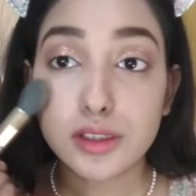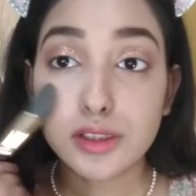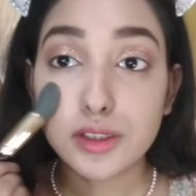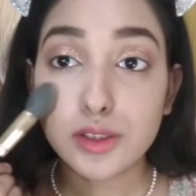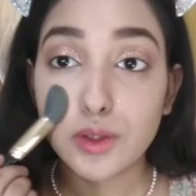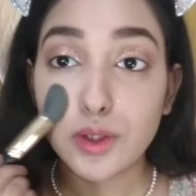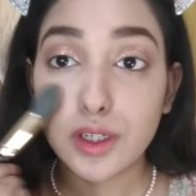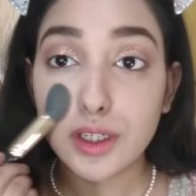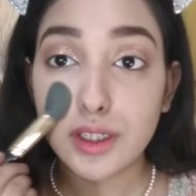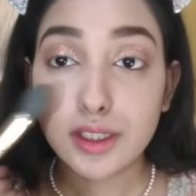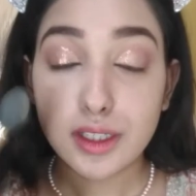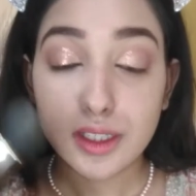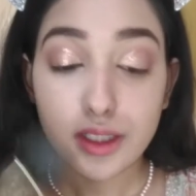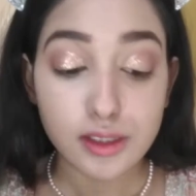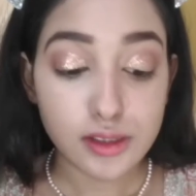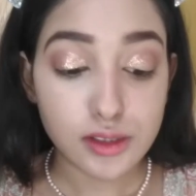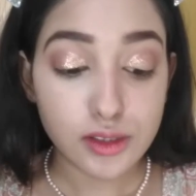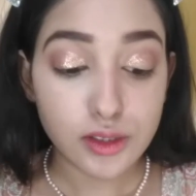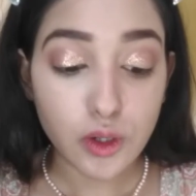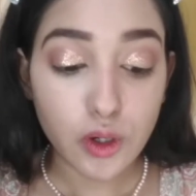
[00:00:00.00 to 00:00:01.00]
So it
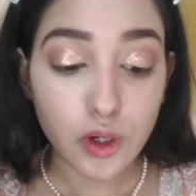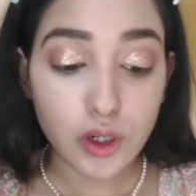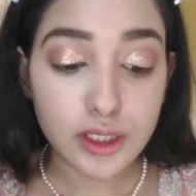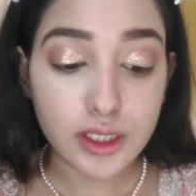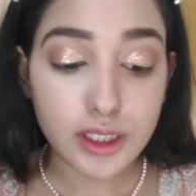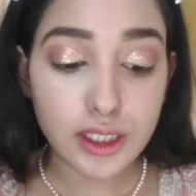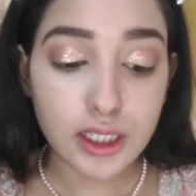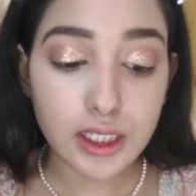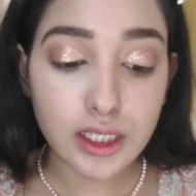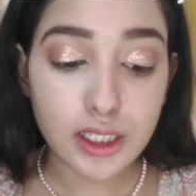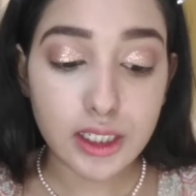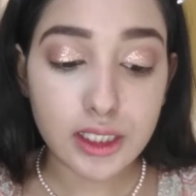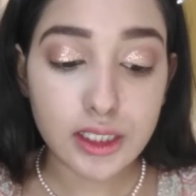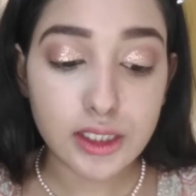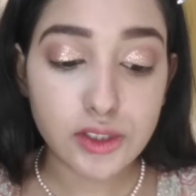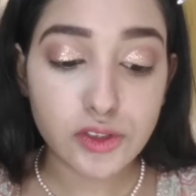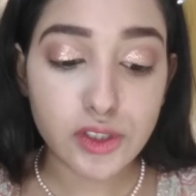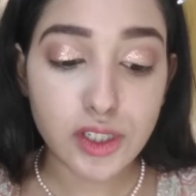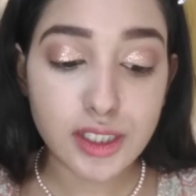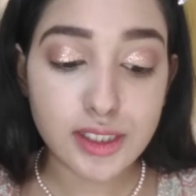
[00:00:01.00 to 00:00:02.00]
is not a
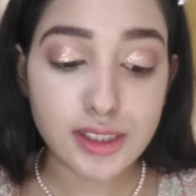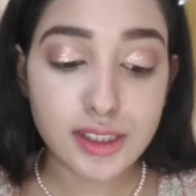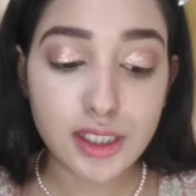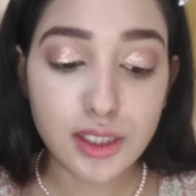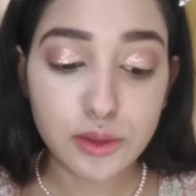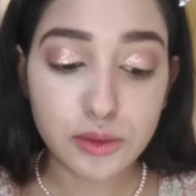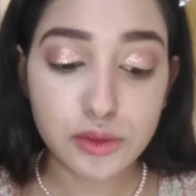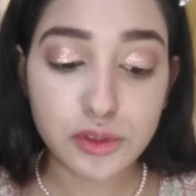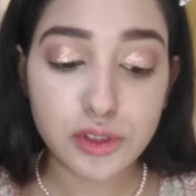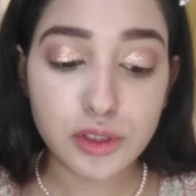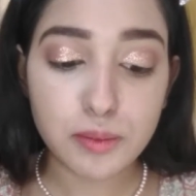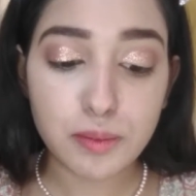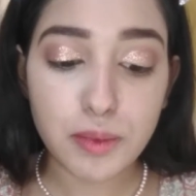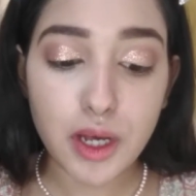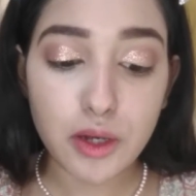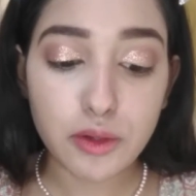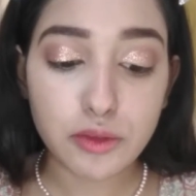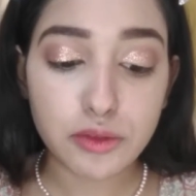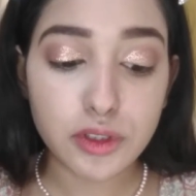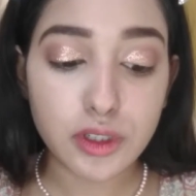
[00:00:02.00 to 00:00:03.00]
translucent
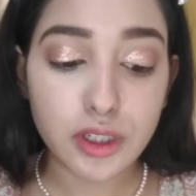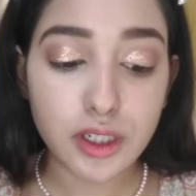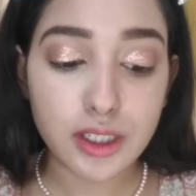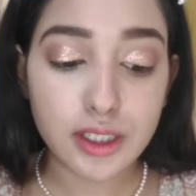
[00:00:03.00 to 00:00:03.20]
powder,